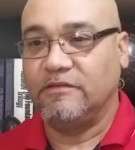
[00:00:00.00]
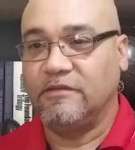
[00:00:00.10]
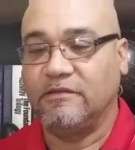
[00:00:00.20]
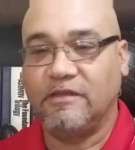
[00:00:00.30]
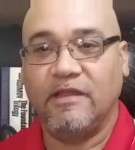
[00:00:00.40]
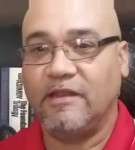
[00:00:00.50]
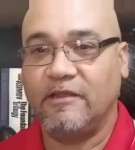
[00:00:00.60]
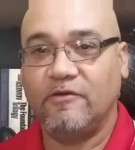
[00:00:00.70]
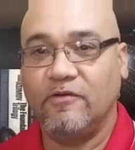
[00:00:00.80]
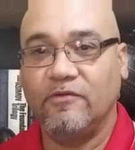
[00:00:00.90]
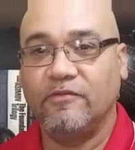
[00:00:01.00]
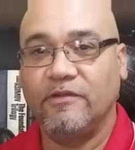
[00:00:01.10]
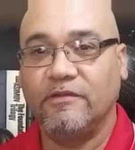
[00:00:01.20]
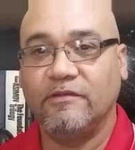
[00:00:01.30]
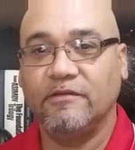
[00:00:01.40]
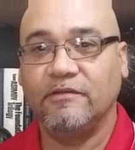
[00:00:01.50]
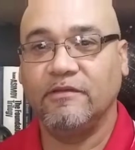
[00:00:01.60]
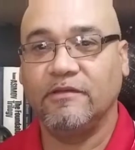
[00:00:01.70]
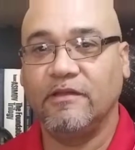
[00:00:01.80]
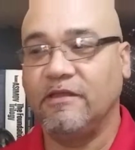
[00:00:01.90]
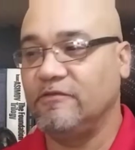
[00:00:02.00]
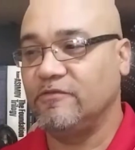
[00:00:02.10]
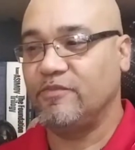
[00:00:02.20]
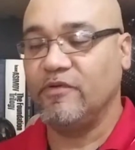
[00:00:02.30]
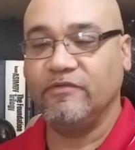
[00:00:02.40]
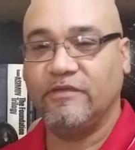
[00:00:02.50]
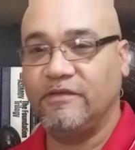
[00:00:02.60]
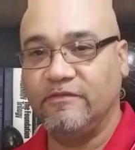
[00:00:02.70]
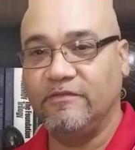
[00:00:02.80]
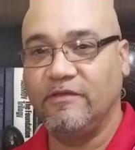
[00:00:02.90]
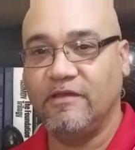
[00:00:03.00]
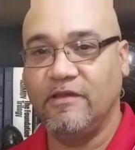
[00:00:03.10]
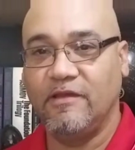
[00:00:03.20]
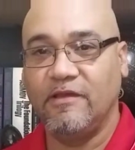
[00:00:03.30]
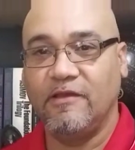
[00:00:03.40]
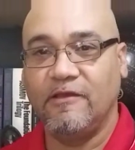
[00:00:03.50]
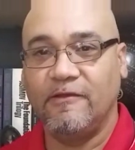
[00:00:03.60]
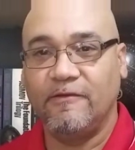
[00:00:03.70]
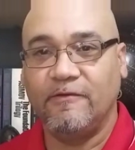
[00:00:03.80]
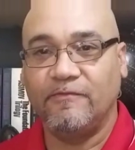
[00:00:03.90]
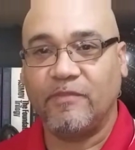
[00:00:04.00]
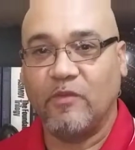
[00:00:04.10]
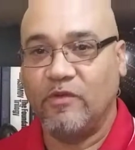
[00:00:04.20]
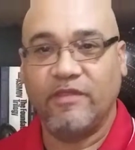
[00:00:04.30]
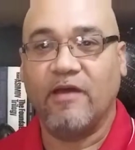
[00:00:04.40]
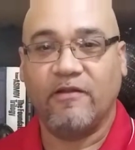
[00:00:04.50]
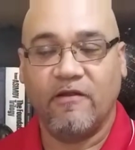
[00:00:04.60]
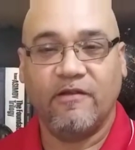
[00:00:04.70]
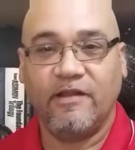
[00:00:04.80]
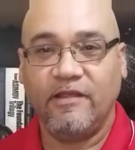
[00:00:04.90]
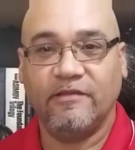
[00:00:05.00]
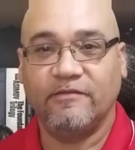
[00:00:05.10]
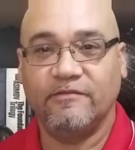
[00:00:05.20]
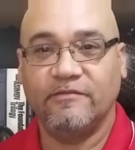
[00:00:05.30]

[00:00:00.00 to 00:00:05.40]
the DNA code into proteins without RNA.